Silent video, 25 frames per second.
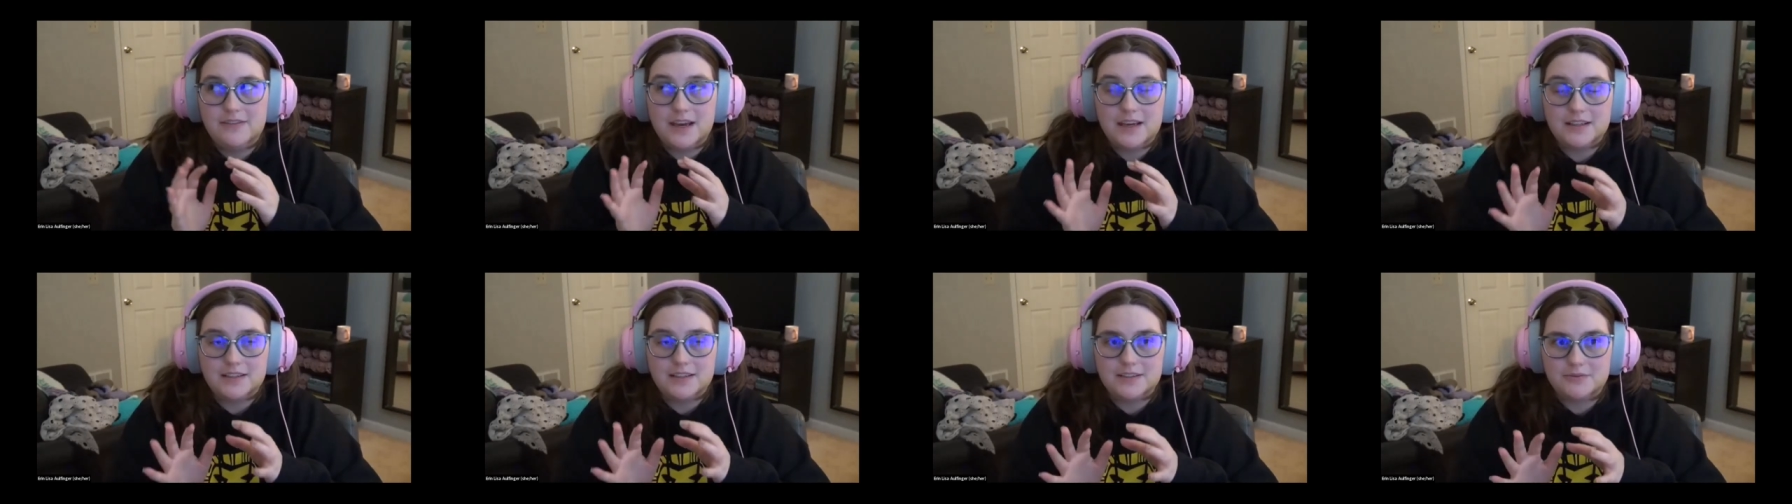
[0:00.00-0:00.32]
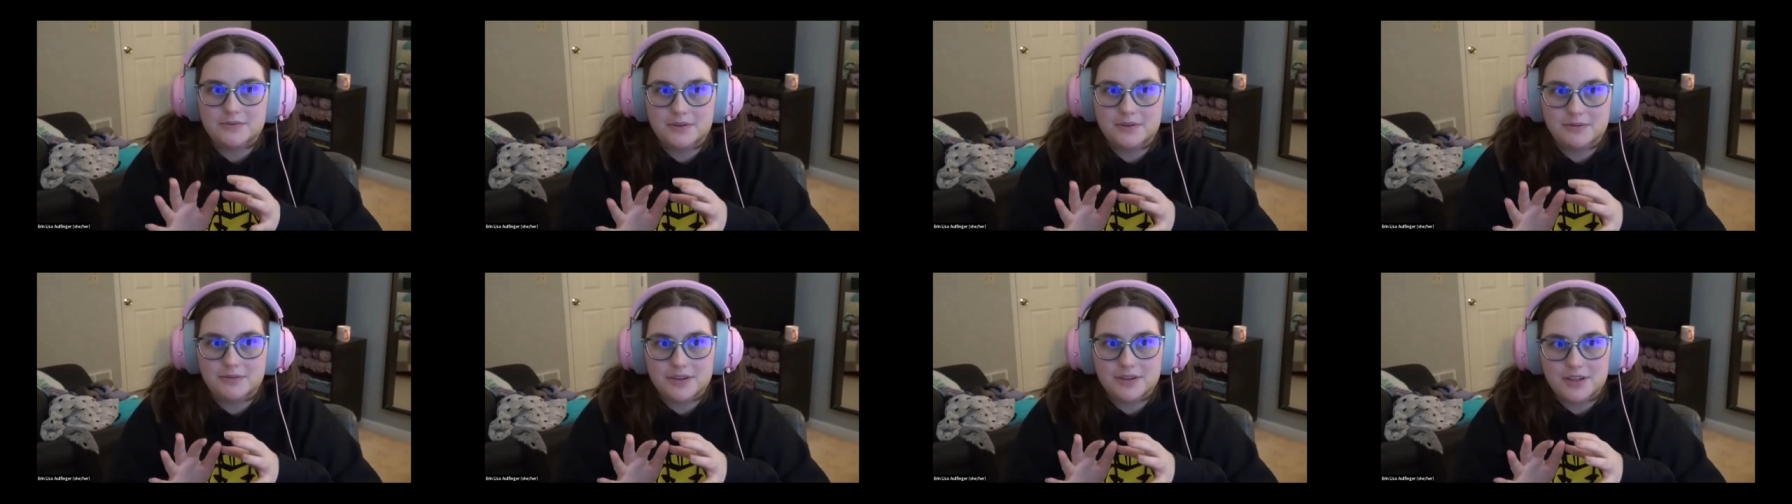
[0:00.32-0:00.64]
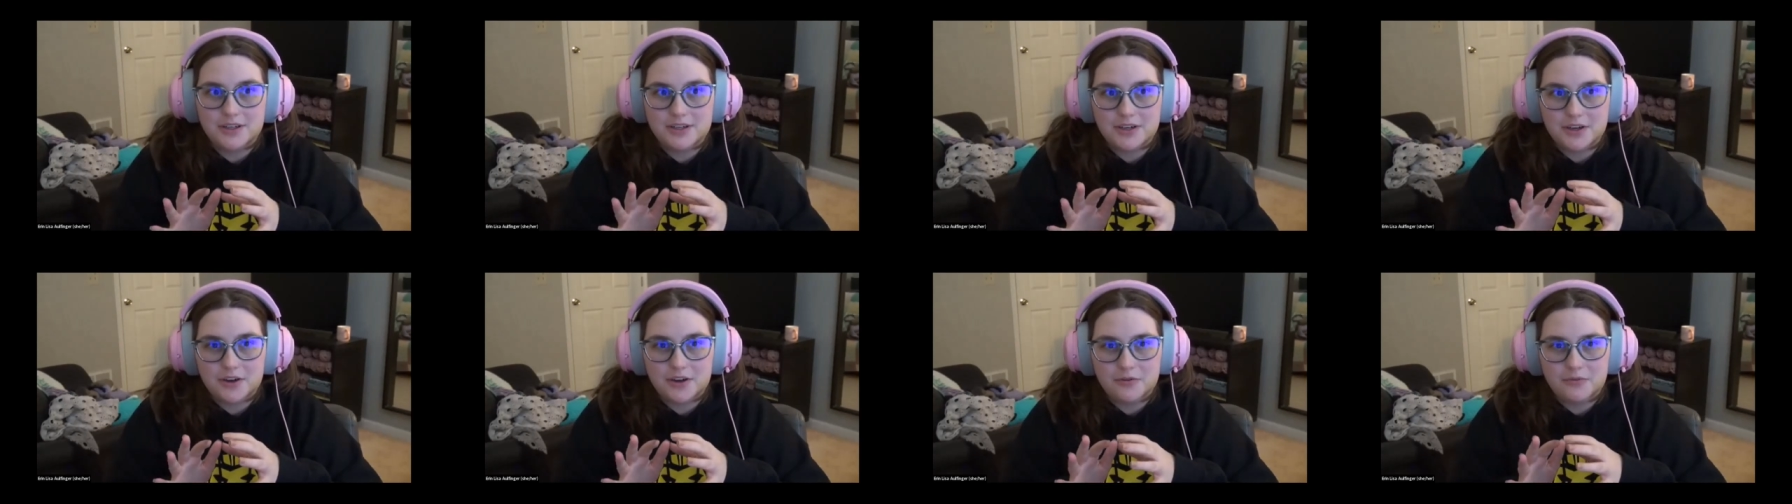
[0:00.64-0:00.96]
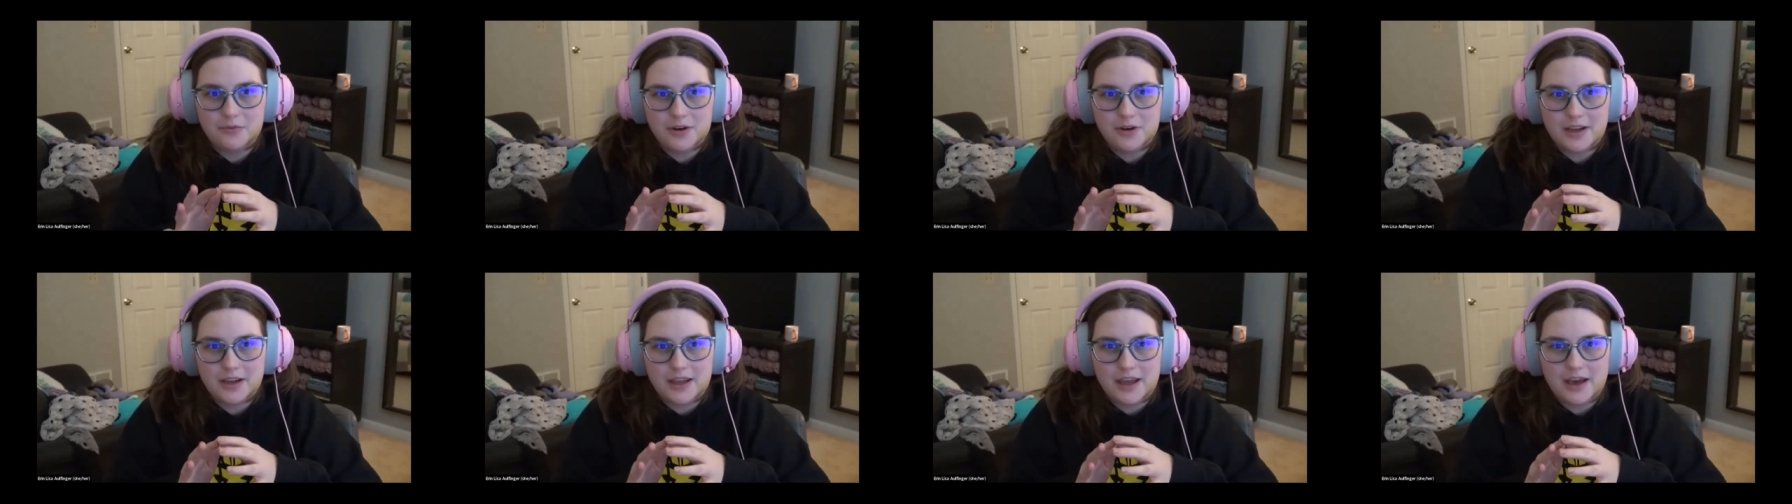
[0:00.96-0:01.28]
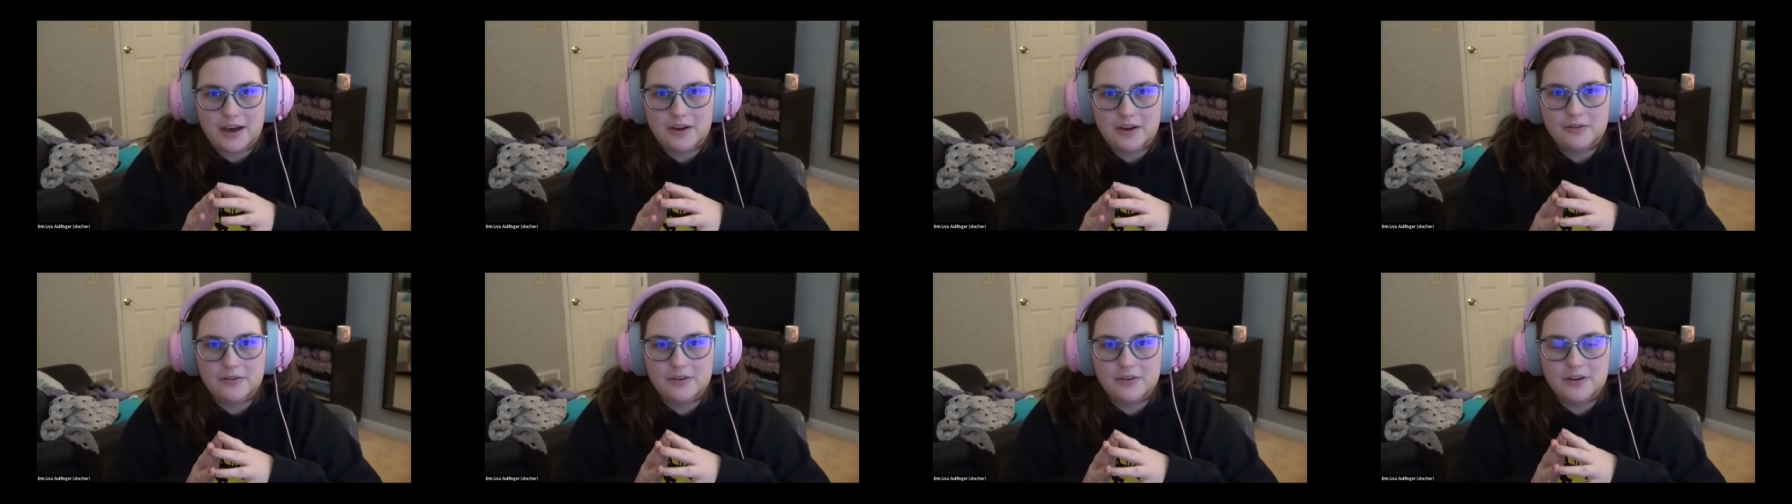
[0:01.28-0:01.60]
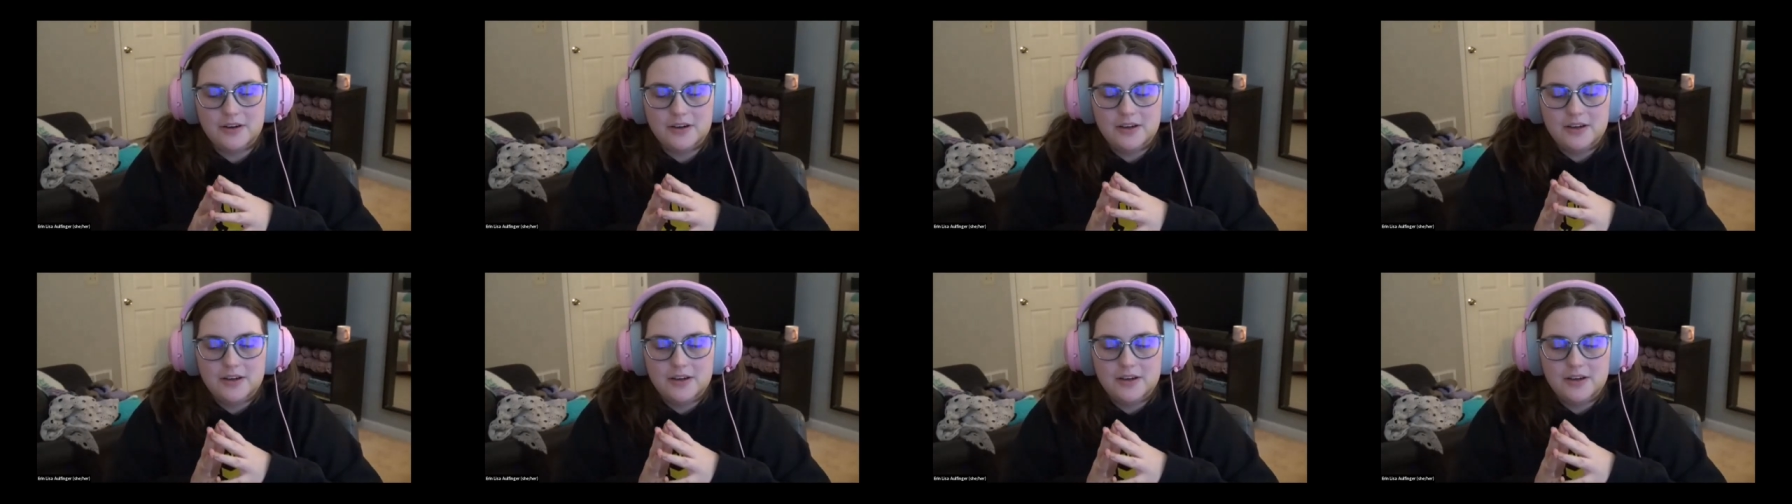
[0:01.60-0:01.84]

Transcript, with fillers: That's when I'm going to go work out.